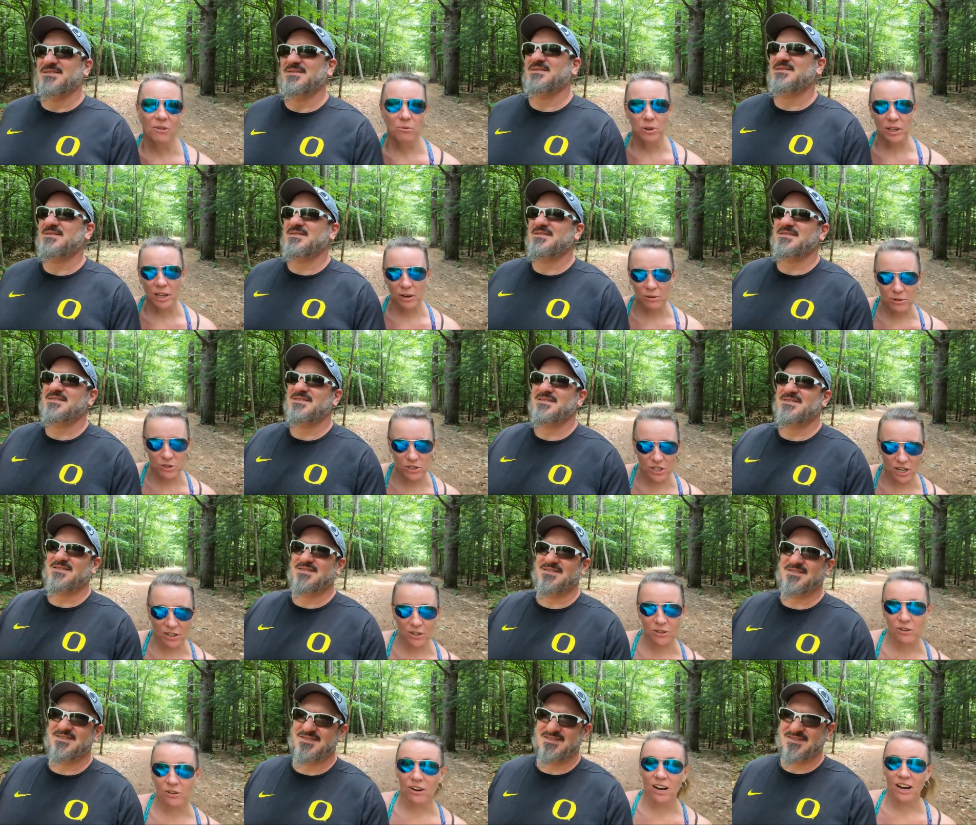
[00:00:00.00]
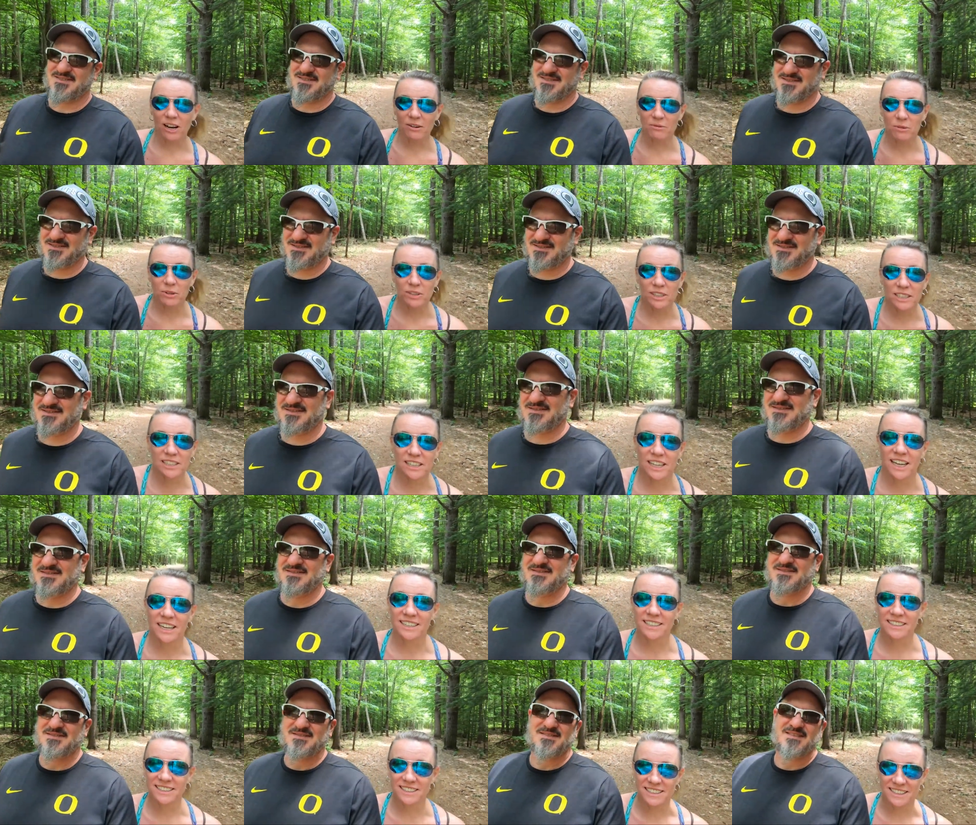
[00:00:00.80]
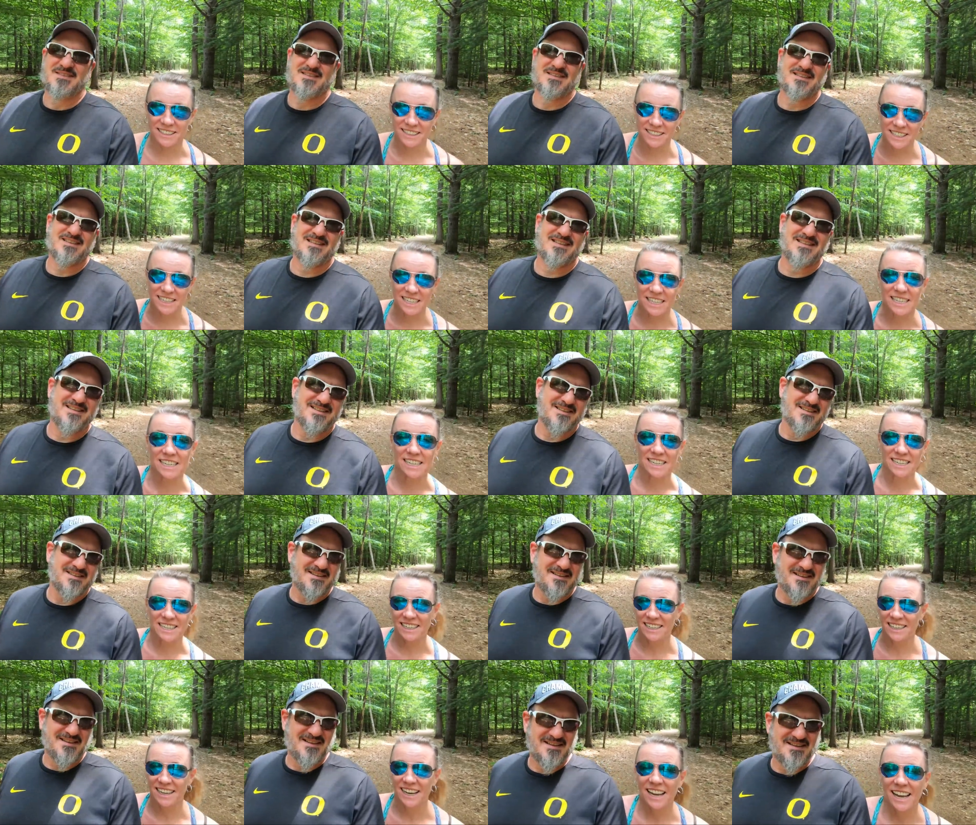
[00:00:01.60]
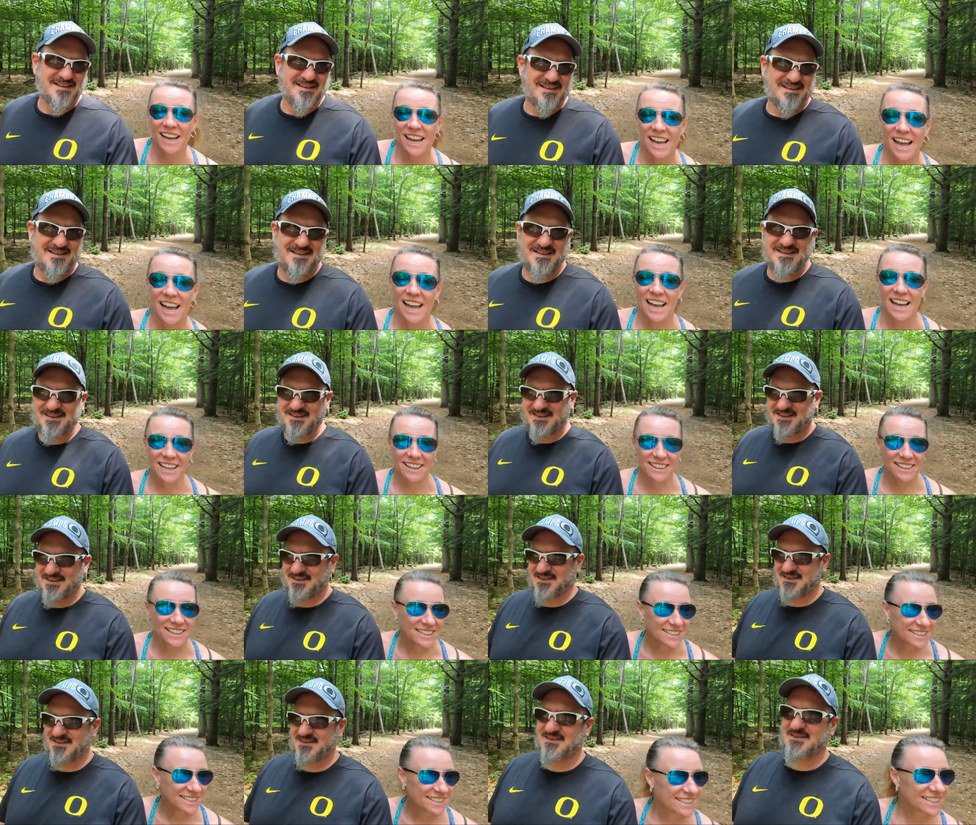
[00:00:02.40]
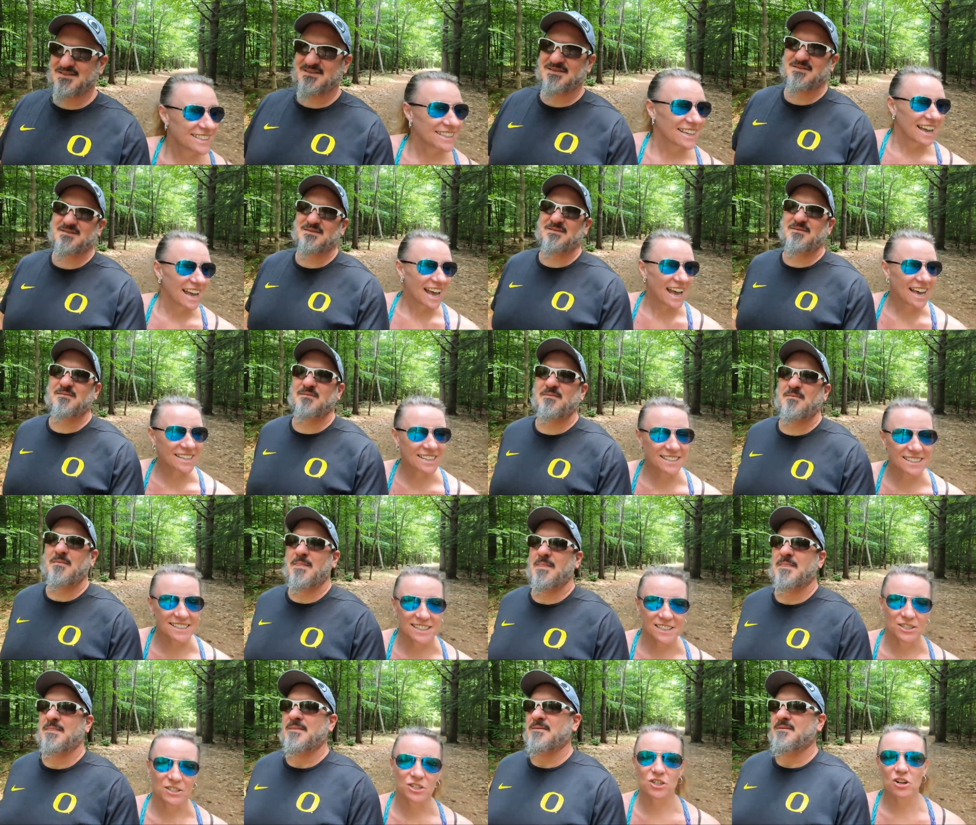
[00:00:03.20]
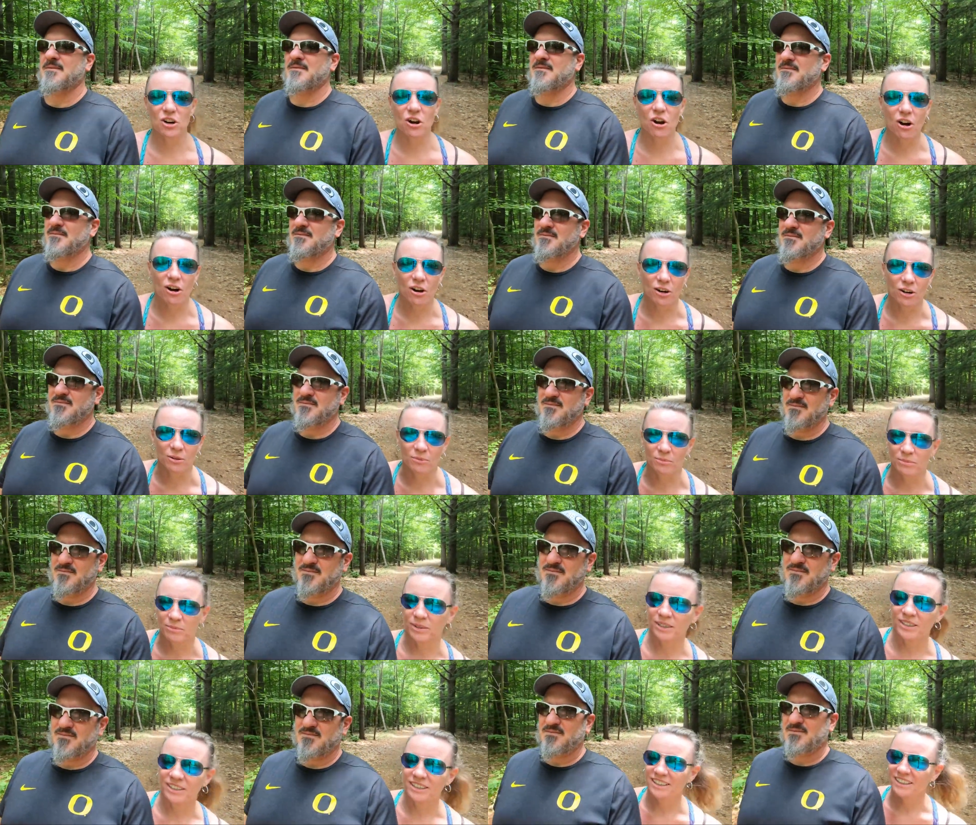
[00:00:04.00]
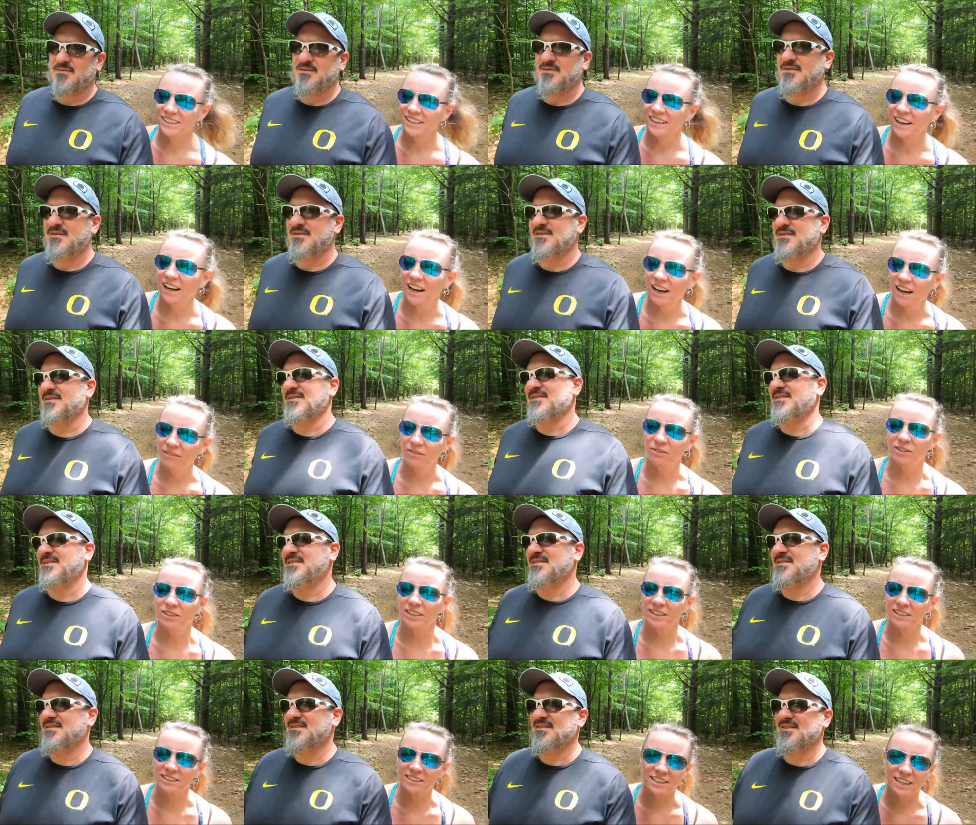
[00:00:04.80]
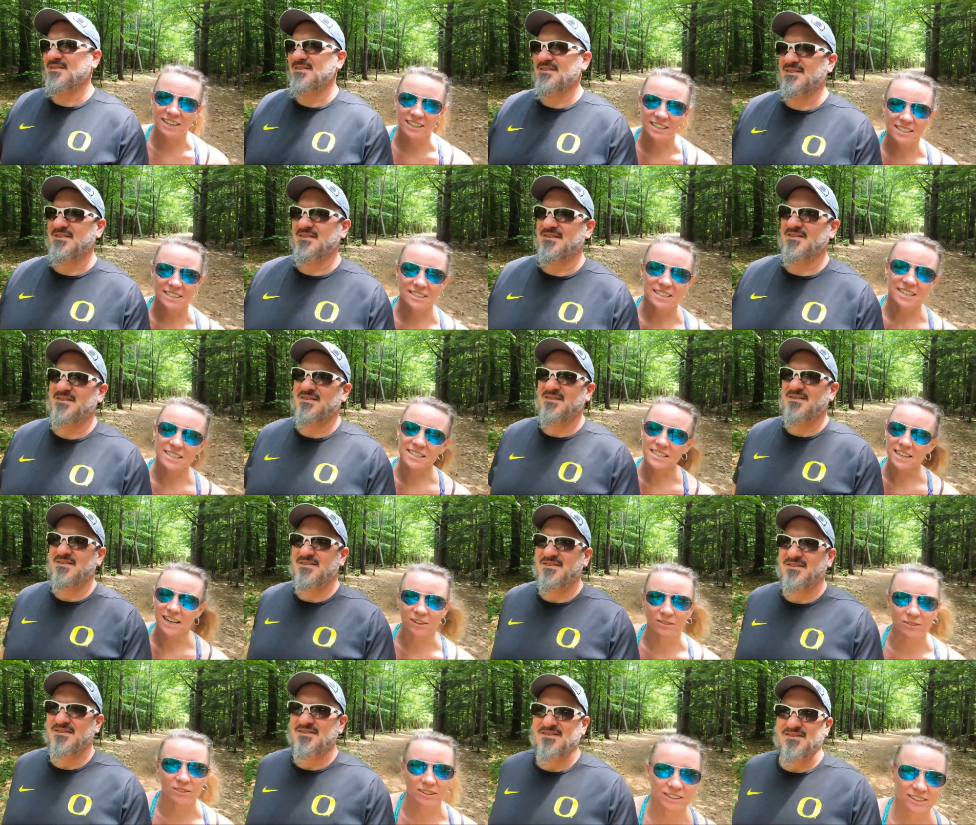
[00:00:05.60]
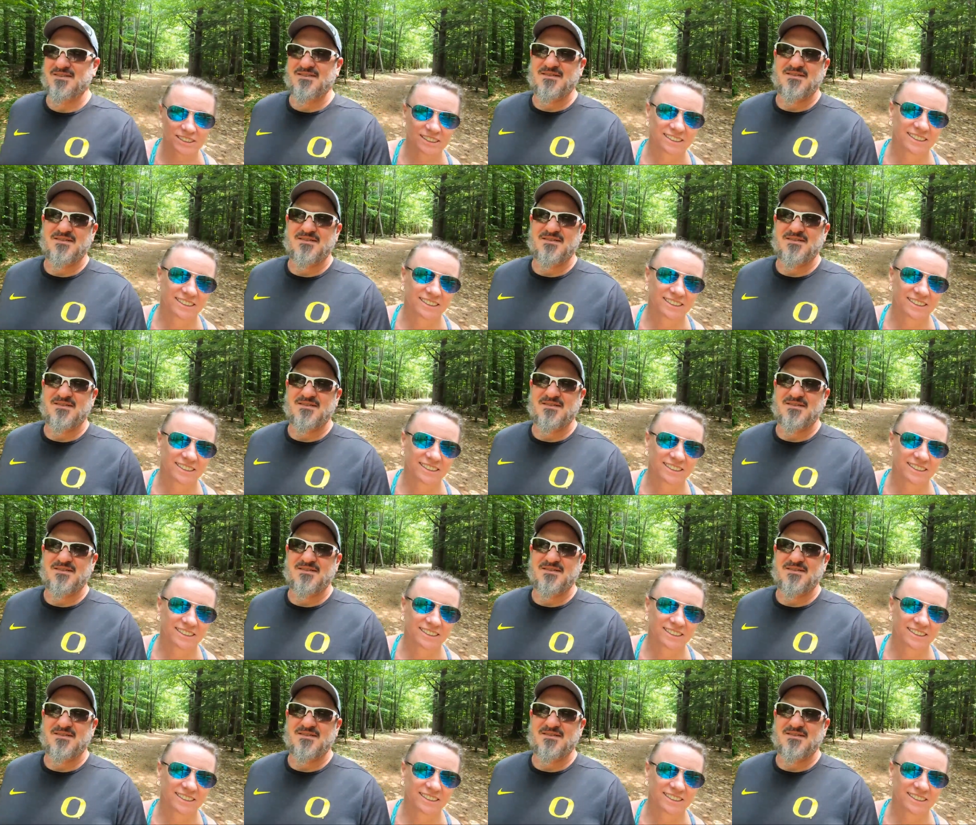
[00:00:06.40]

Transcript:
Speaker 1: When I was younger, I really liked to ski, and this has the charm of a little tiny ski town.